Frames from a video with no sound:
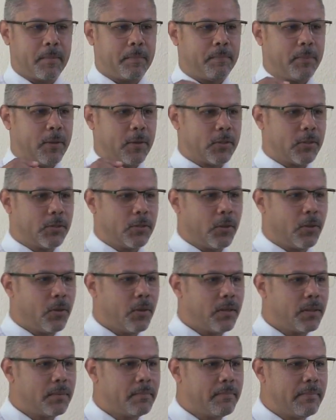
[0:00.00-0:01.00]

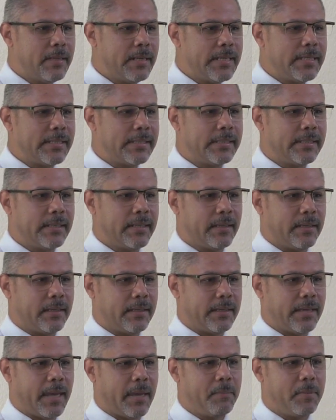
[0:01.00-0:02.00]
Pastoral ministry
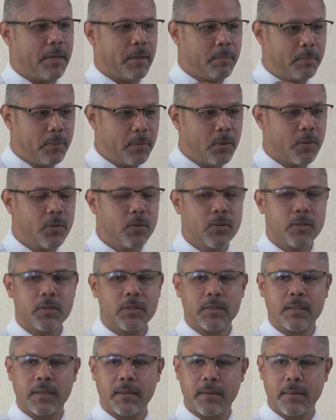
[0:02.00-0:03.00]
can be
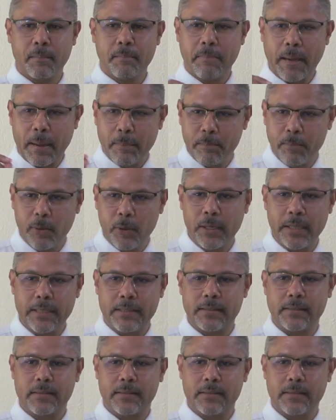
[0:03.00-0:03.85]
abused by bullies.